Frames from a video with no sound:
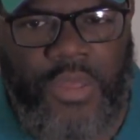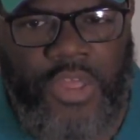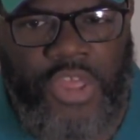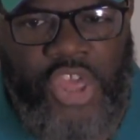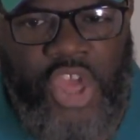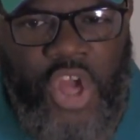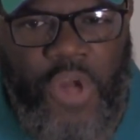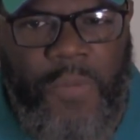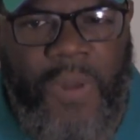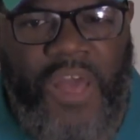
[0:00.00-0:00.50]

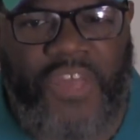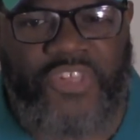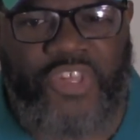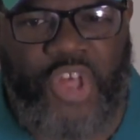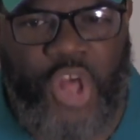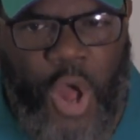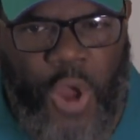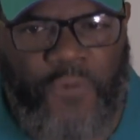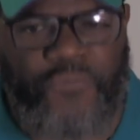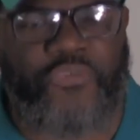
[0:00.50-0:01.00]
you
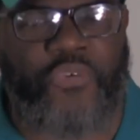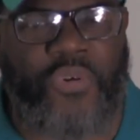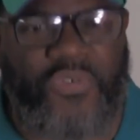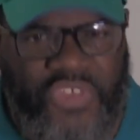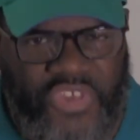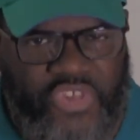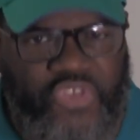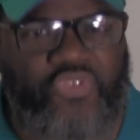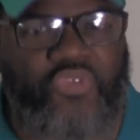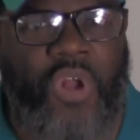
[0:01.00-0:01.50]
must go
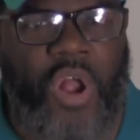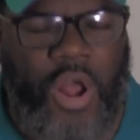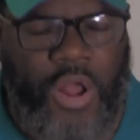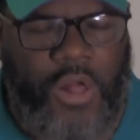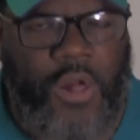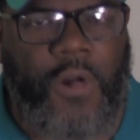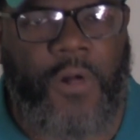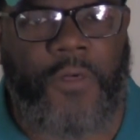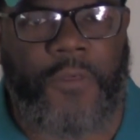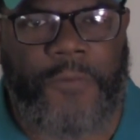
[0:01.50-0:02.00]
through the
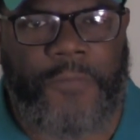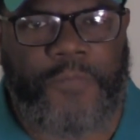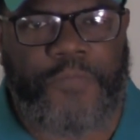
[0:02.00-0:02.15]
struggle.